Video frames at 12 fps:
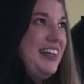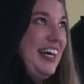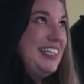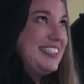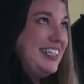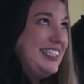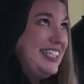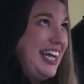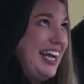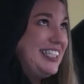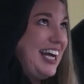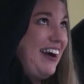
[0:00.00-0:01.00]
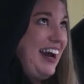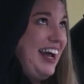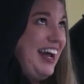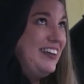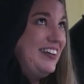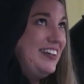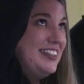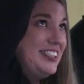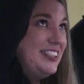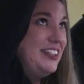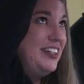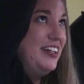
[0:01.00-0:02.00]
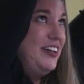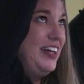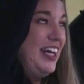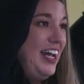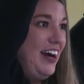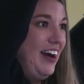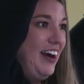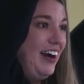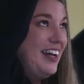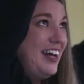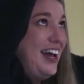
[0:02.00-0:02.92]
that's going to change our angle to here.